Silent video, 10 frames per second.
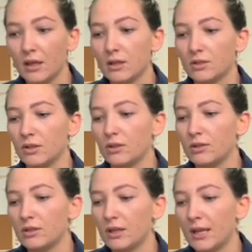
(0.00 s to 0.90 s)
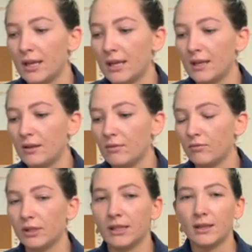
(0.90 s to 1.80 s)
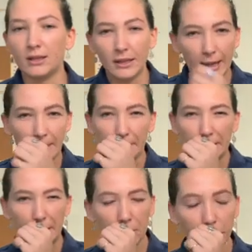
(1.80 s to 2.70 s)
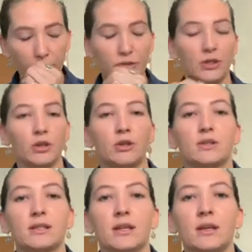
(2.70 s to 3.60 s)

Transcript: so he really clung close to those